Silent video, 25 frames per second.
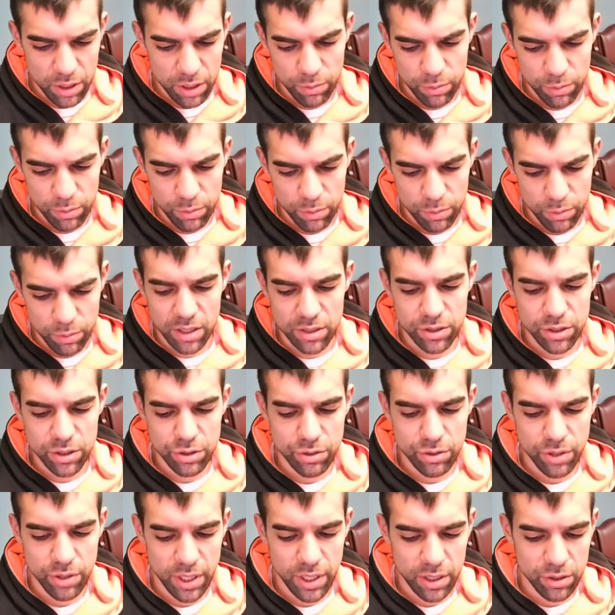we
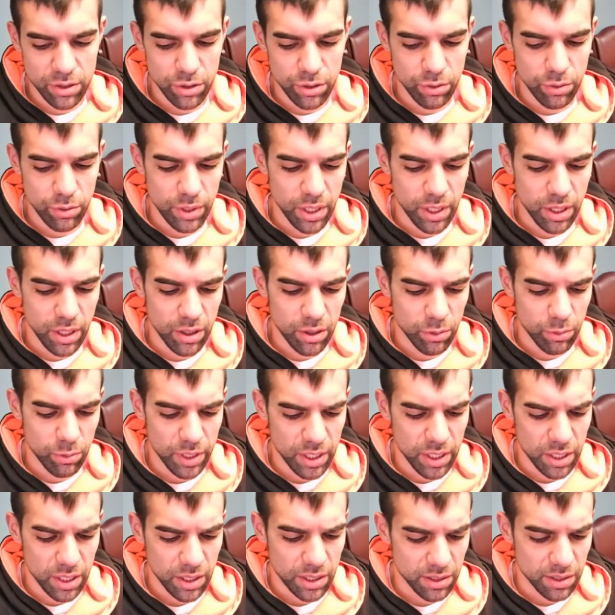concentrate on who we are, we
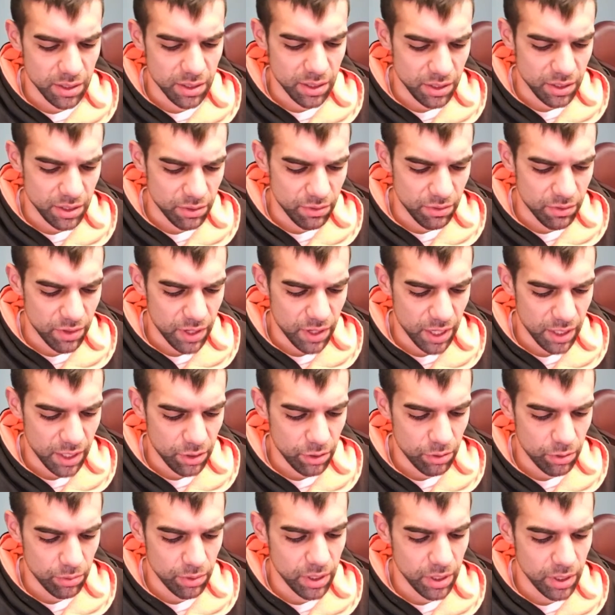clearly define
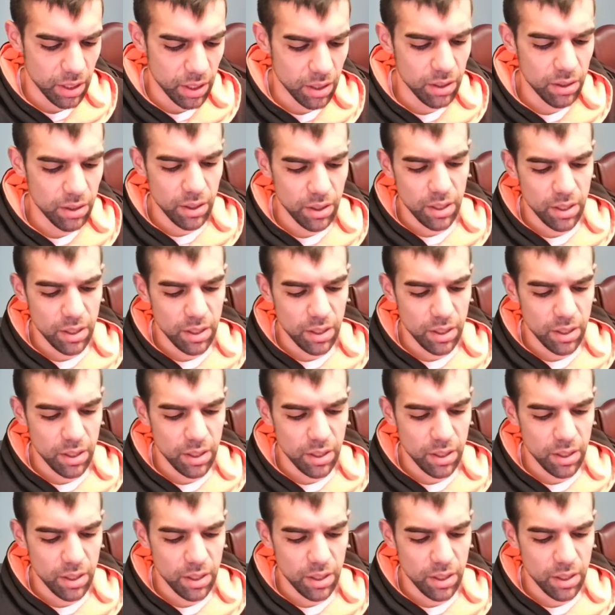who we are,